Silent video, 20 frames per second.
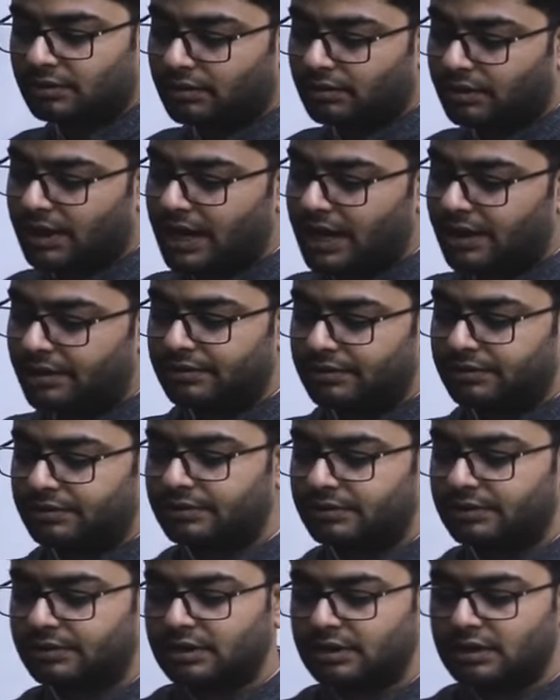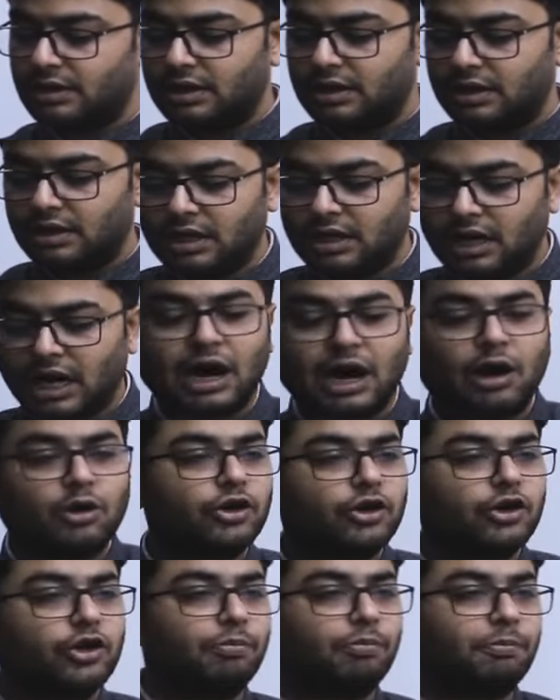Okay. How
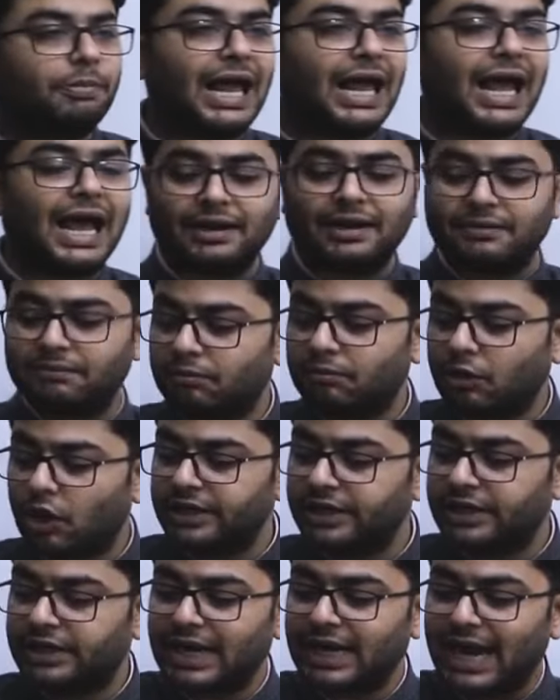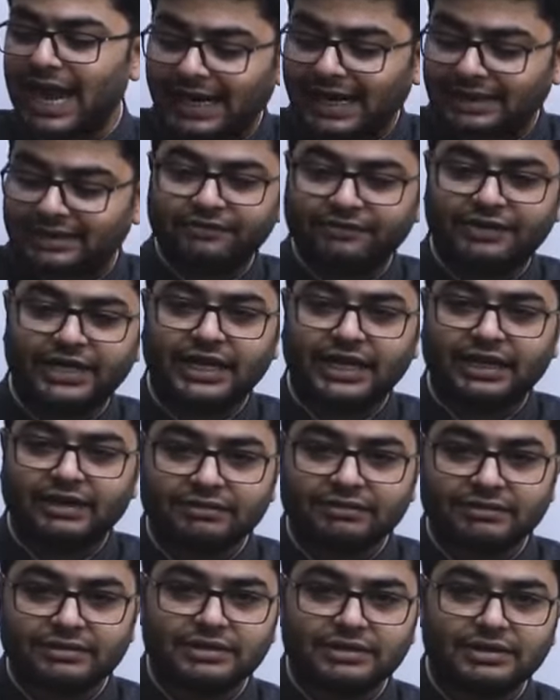do you plan, monitor
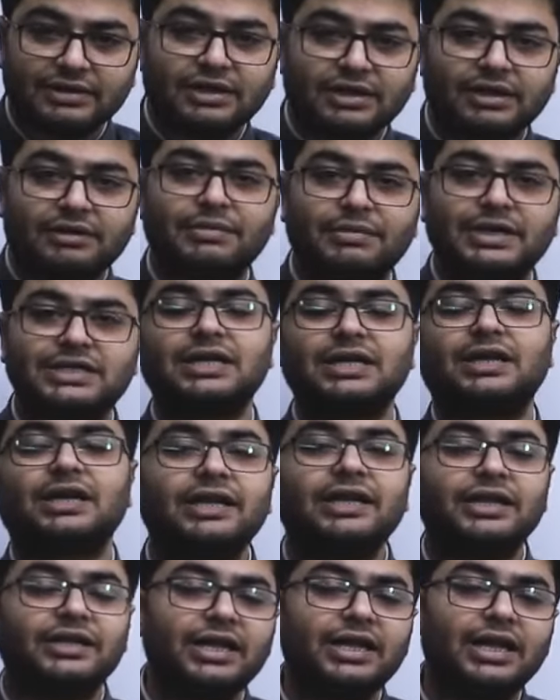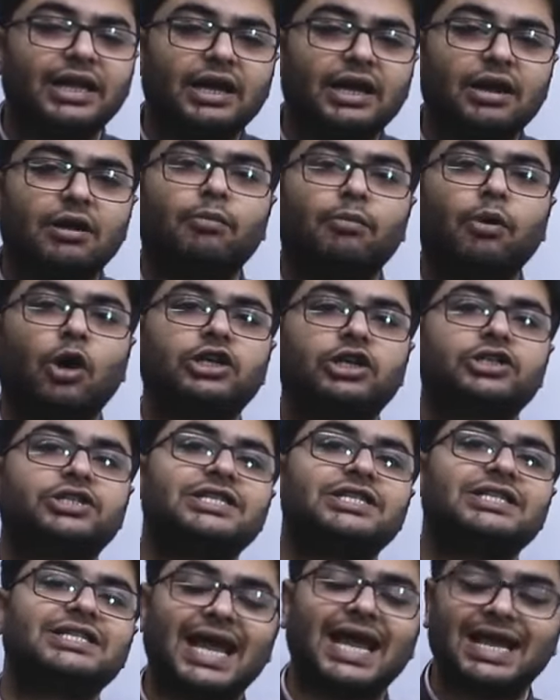activity? Basically in the
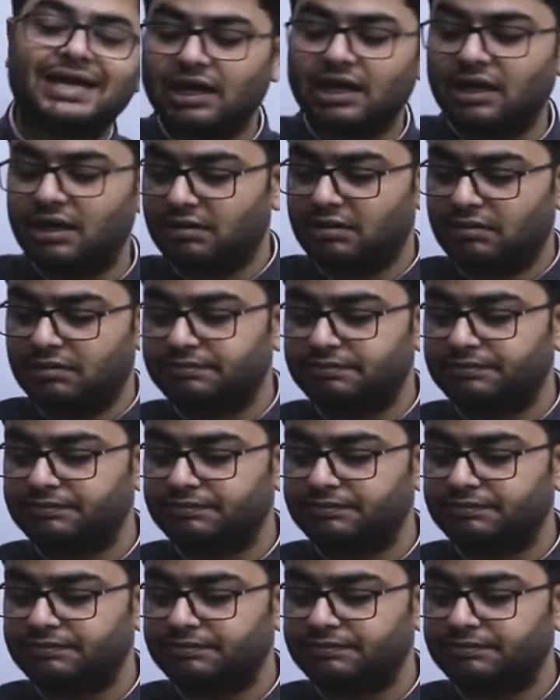policy cycle.